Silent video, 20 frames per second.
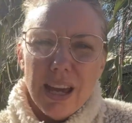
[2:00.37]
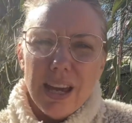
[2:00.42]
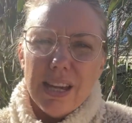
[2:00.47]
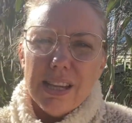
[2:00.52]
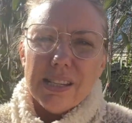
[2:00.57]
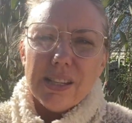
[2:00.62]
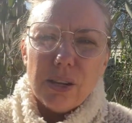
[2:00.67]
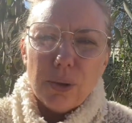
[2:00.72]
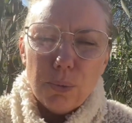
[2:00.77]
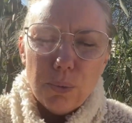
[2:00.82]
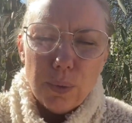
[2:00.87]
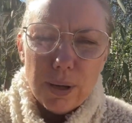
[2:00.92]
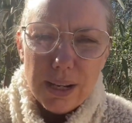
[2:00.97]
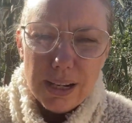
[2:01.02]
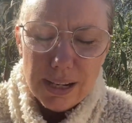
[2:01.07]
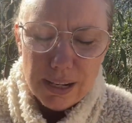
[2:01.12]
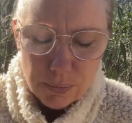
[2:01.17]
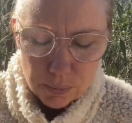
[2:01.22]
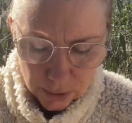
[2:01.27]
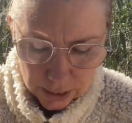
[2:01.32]
So
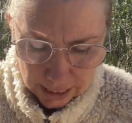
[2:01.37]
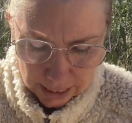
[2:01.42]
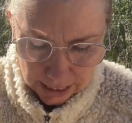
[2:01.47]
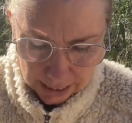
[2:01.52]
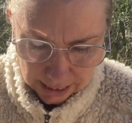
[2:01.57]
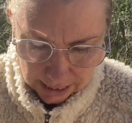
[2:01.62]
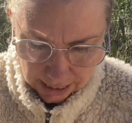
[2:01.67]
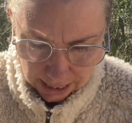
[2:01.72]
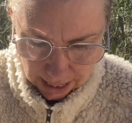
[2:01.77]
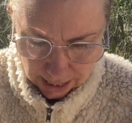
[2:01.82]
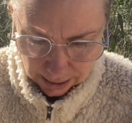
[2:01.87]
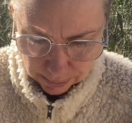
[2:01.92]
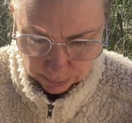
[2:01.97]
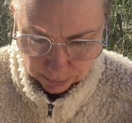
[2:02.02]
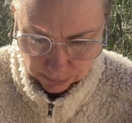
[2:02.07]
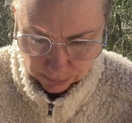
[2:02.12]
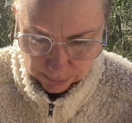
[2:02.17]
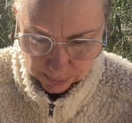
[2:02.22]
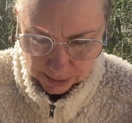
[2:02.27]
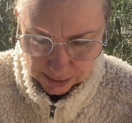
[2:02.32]
when we
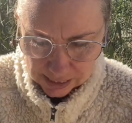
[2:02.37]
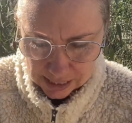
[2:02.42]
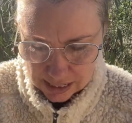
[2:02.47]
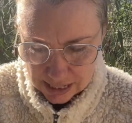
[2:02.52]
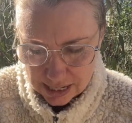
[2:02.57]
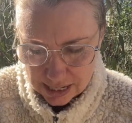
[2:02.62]
um, sit